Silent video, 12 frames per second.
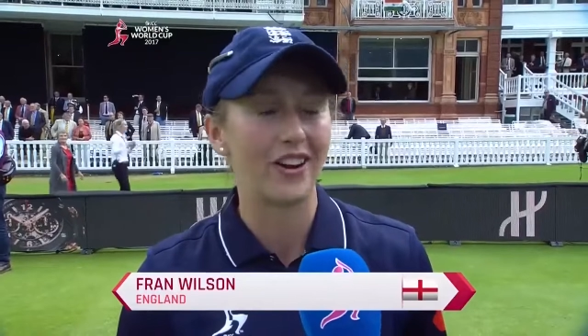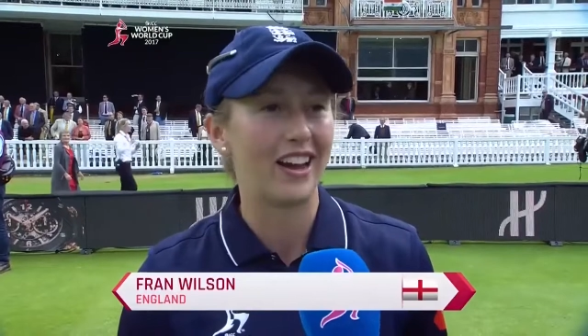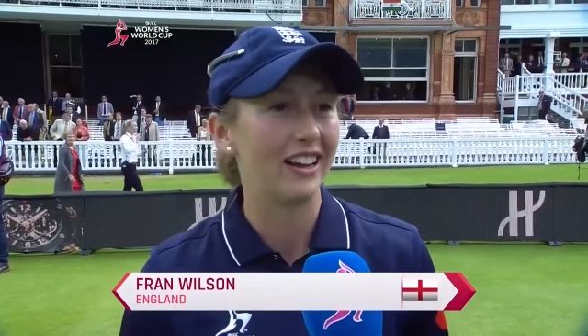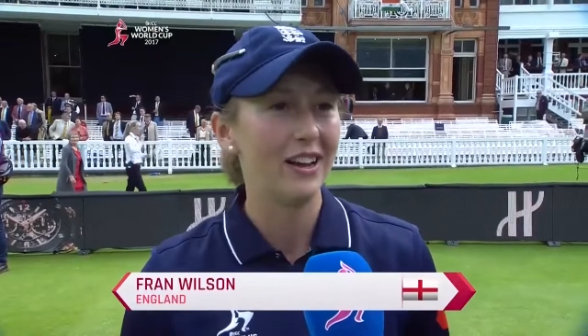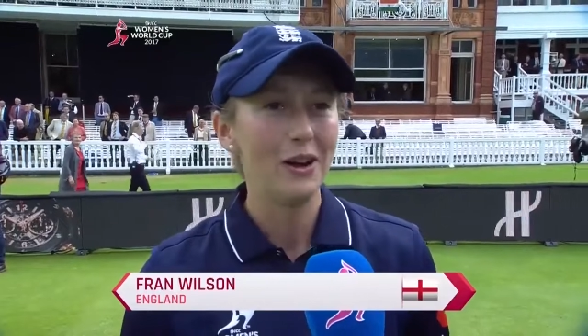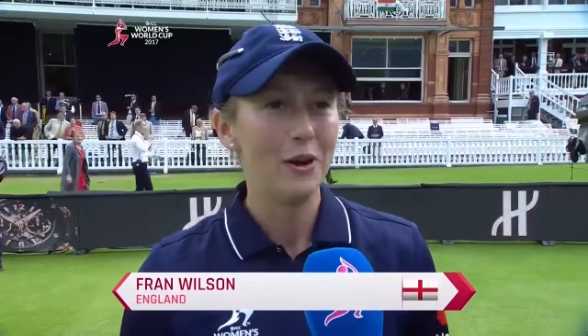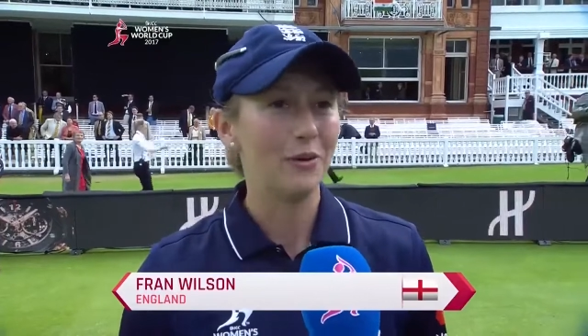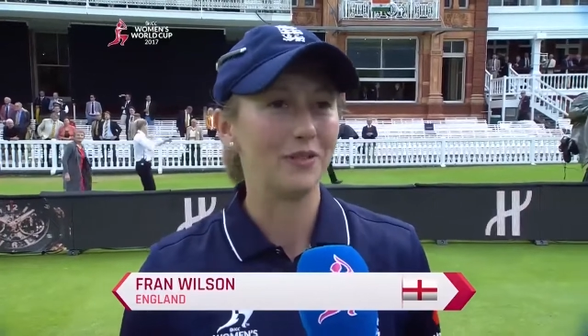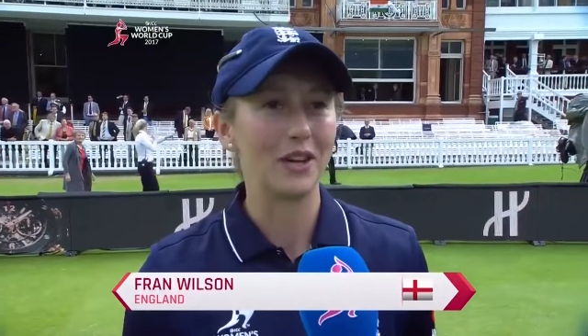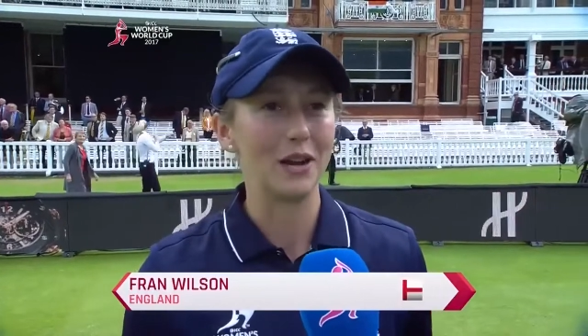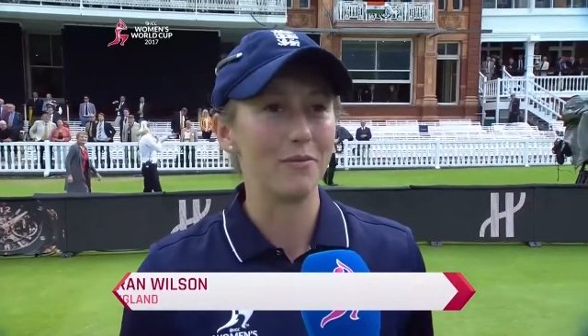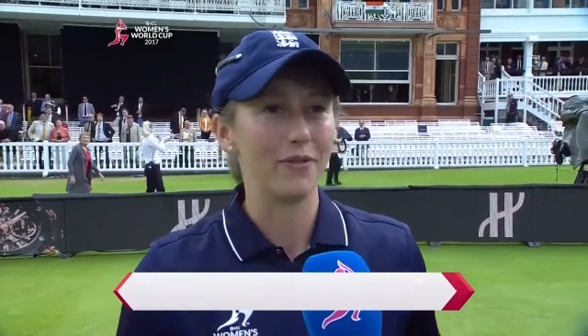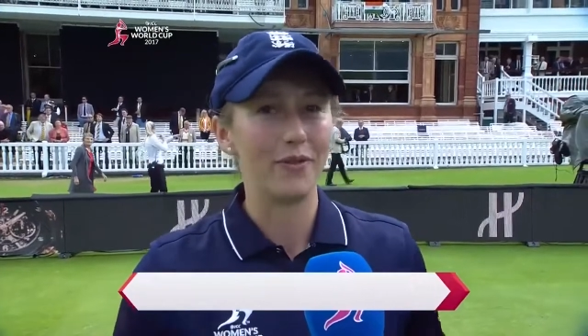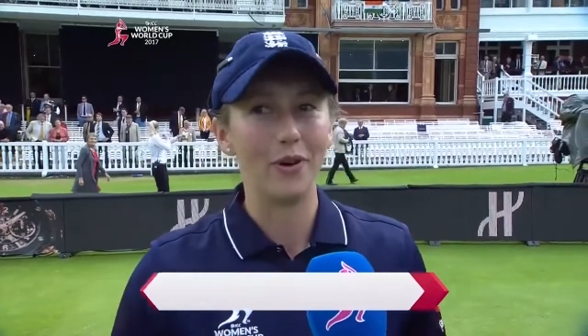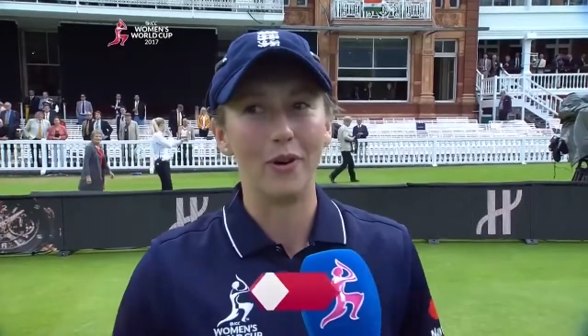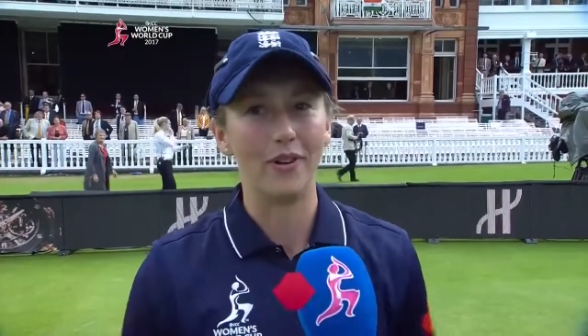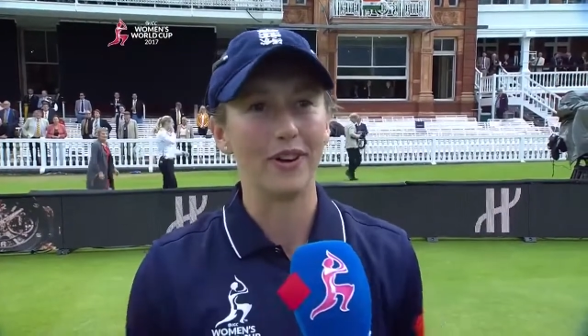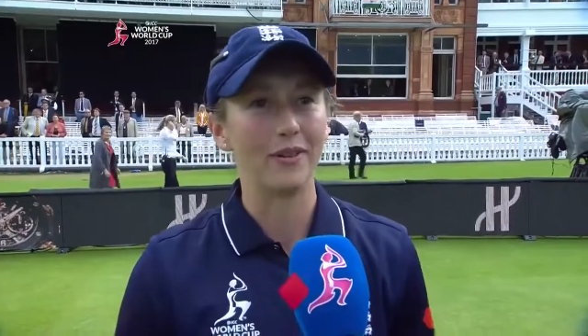Like we've done it
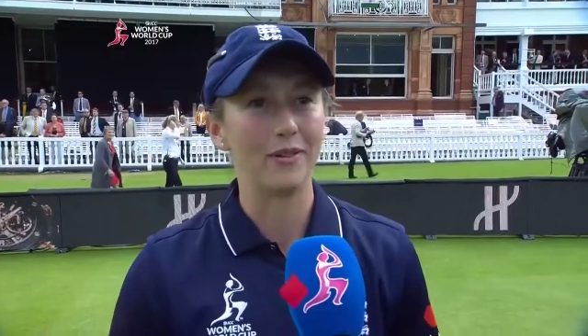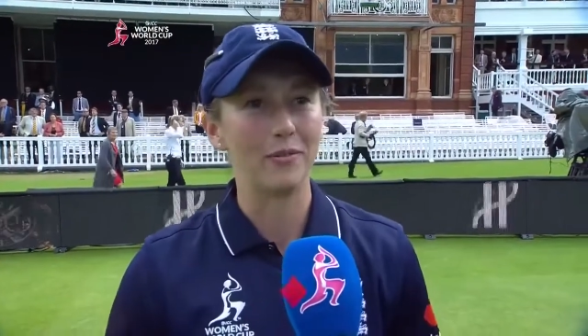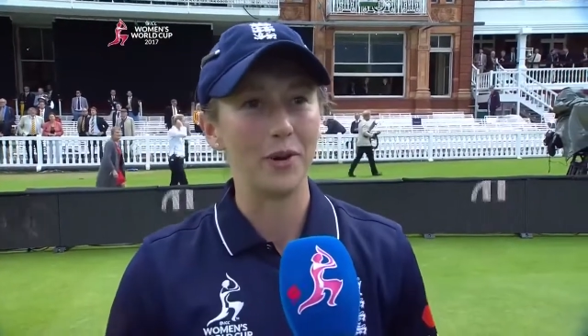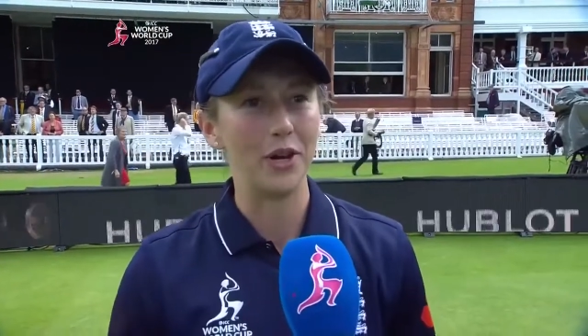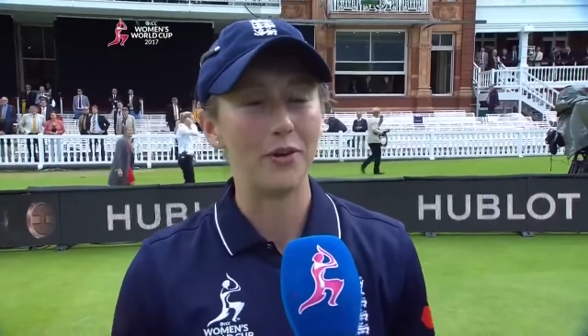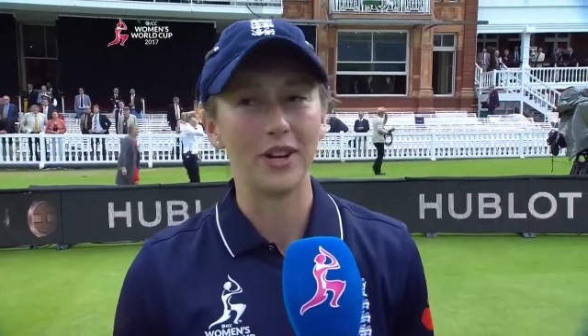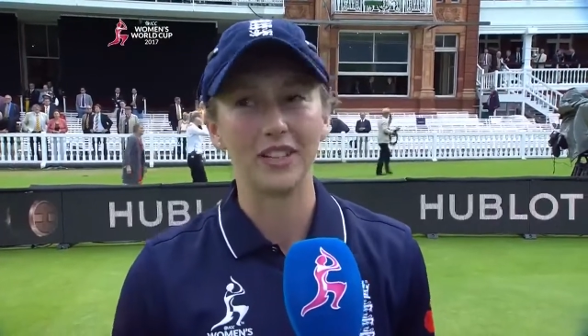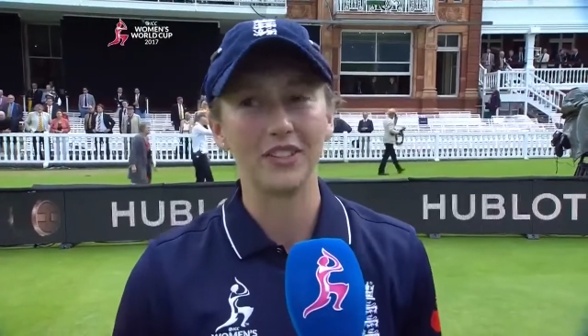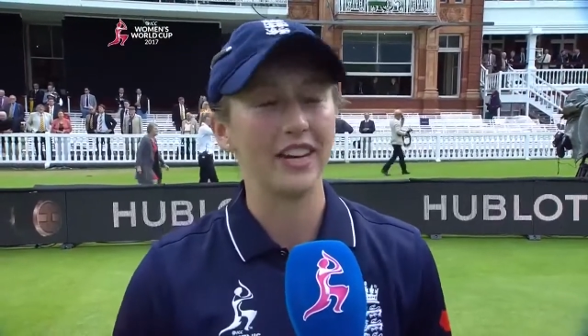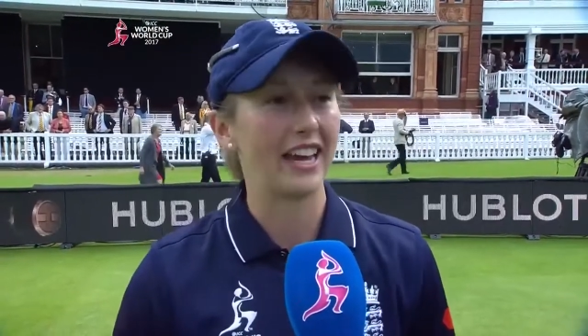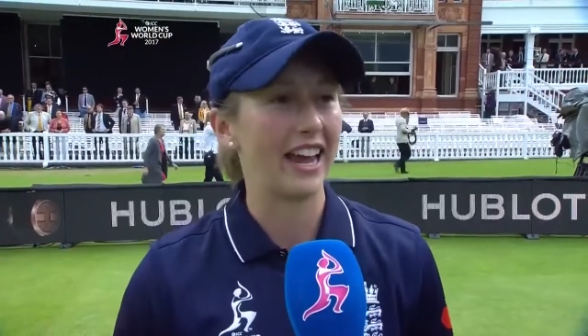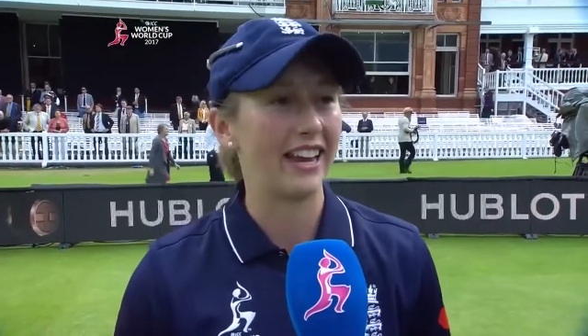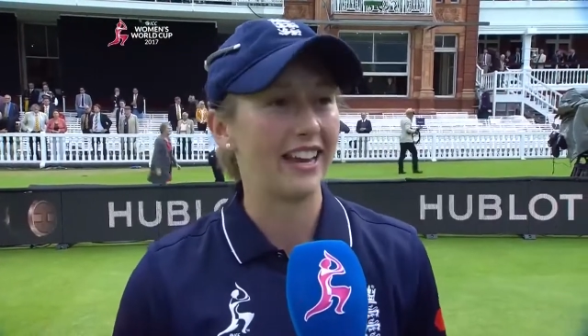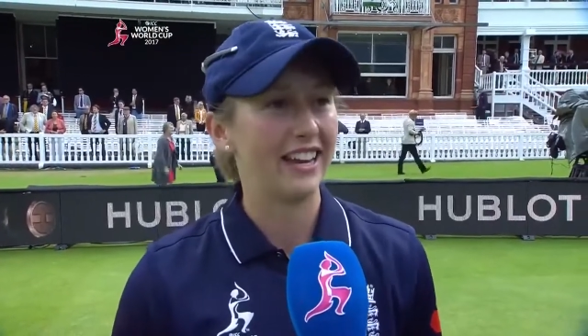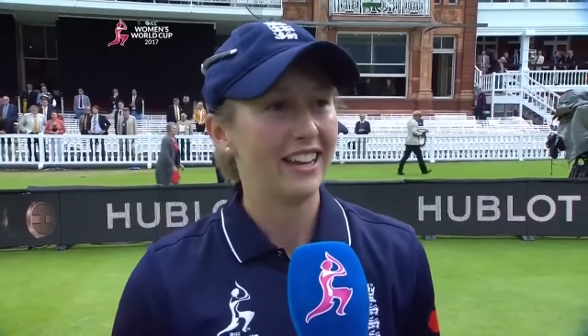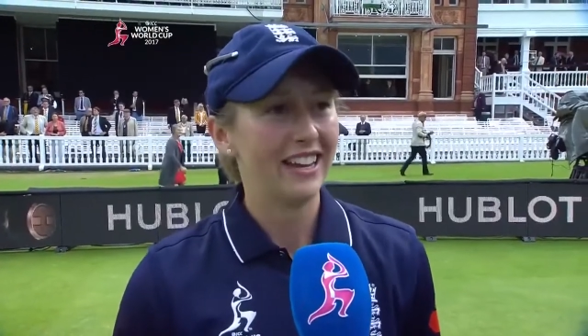before, and we knew we could do it again.